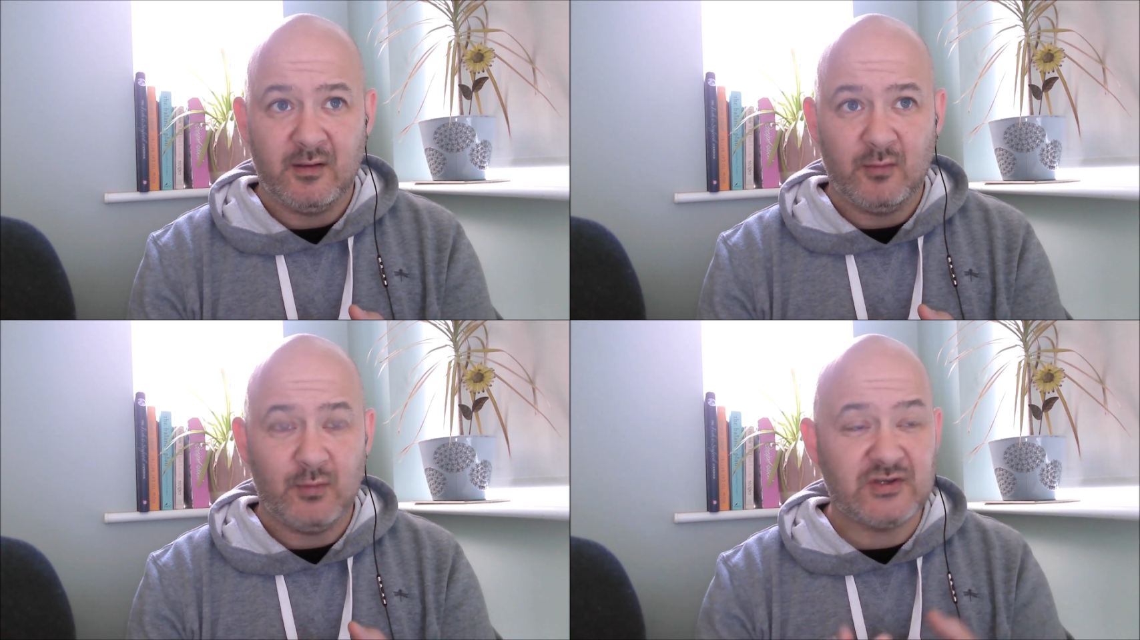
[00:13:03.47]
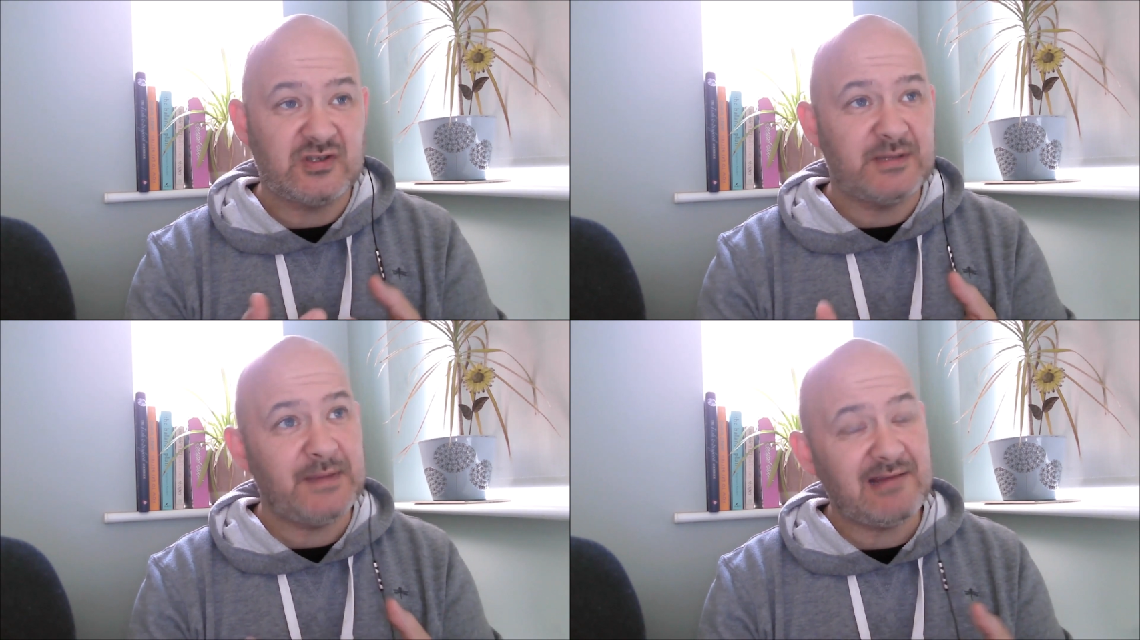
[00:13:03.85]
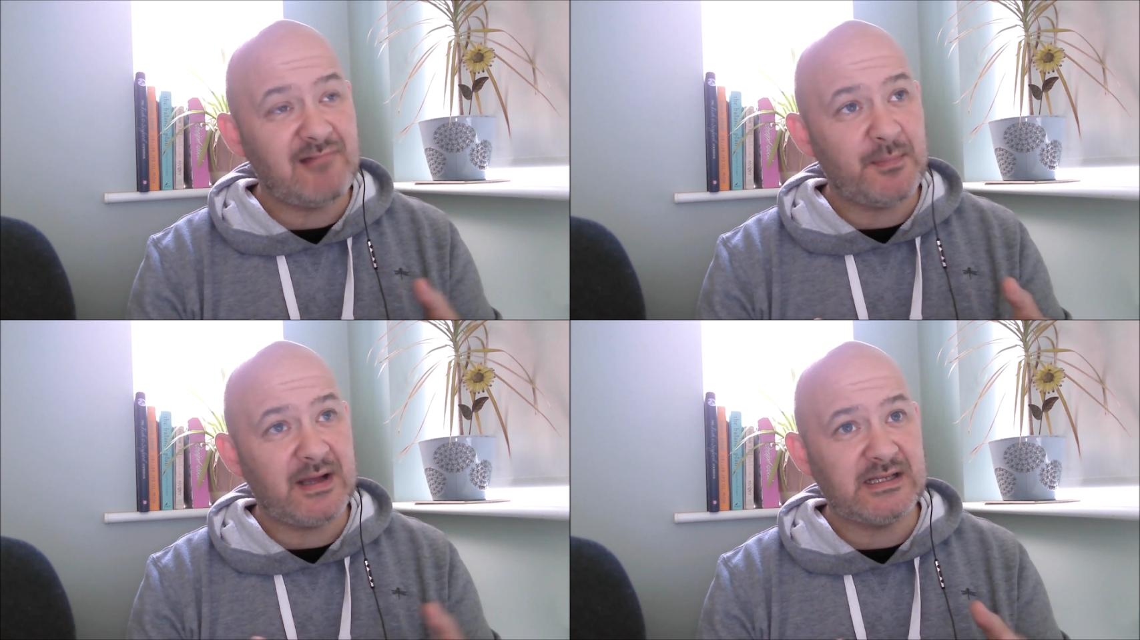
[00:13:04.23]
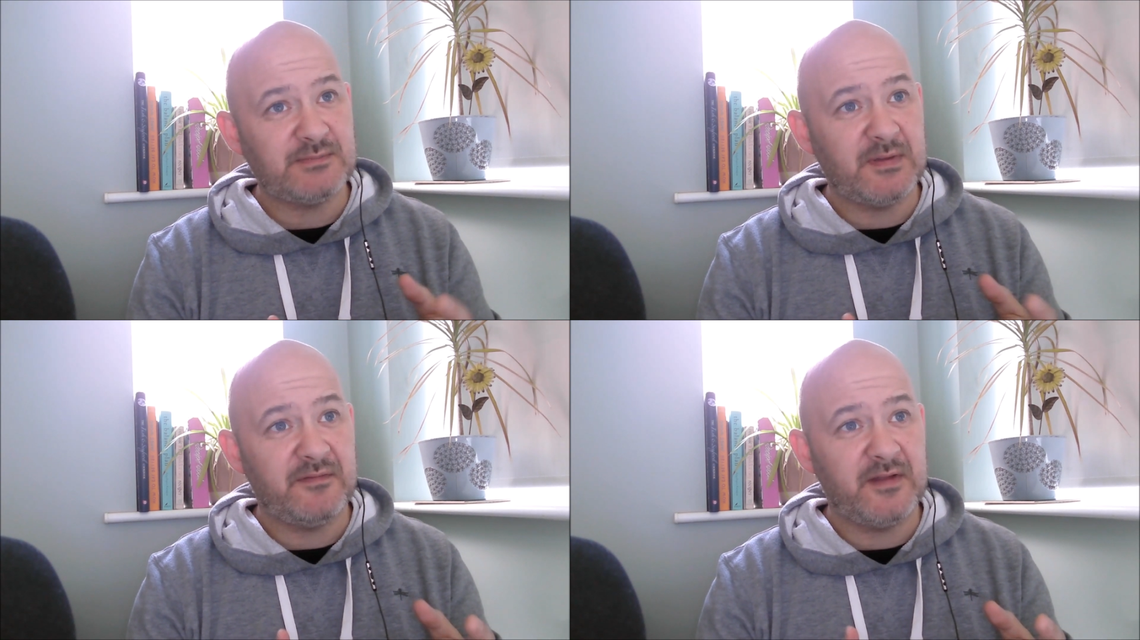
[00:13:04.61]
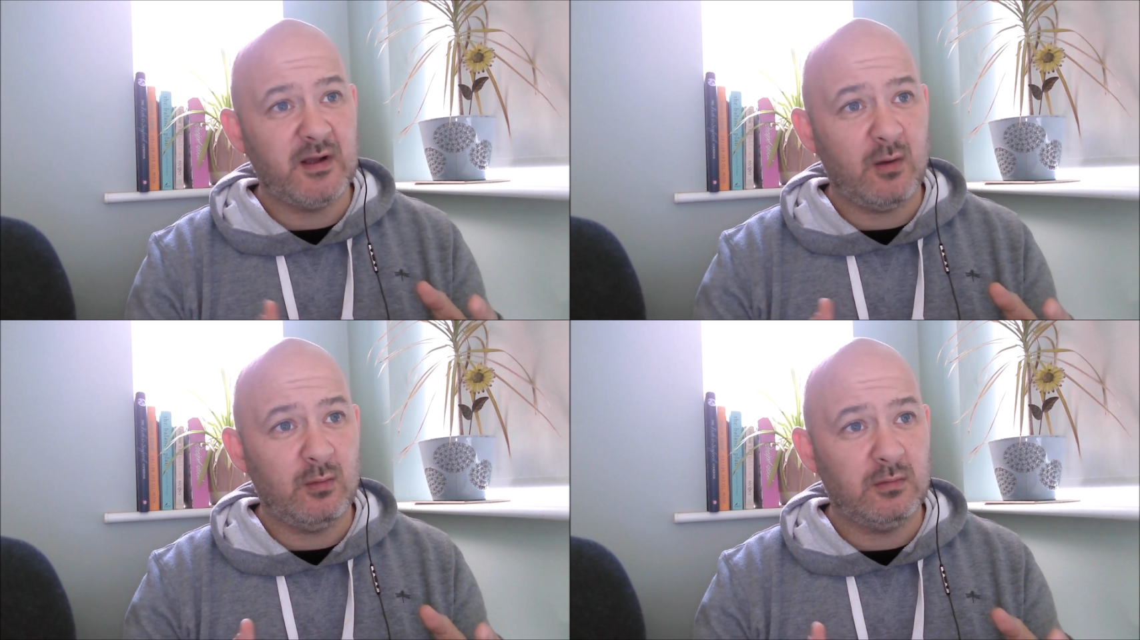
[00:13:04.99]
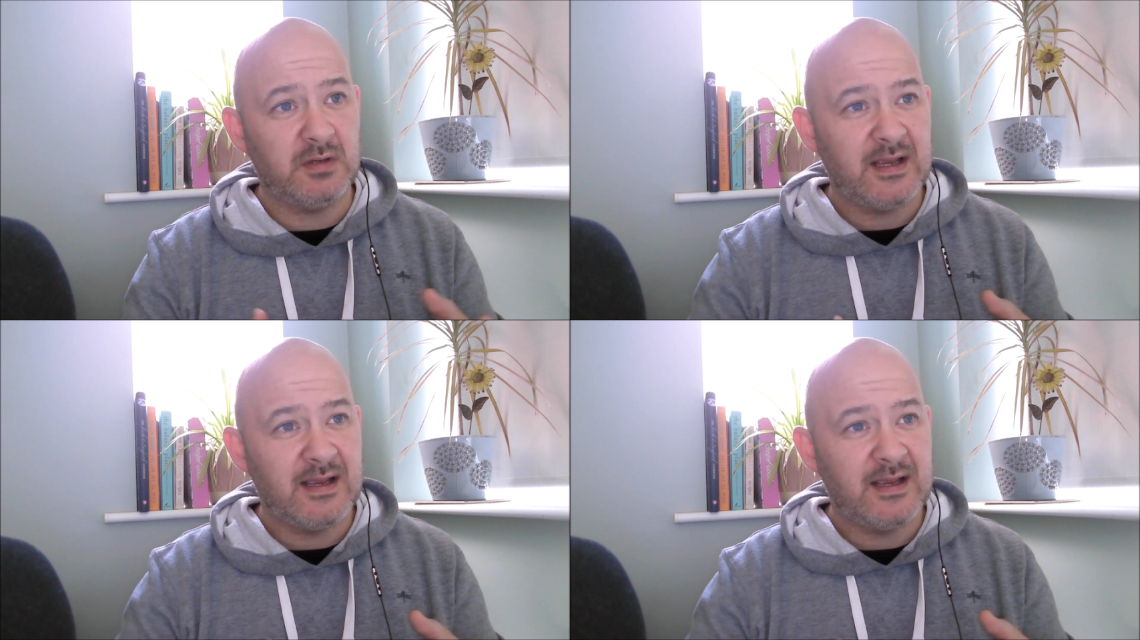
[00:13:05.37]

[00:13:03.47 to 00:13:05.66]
which to me reminds me of the old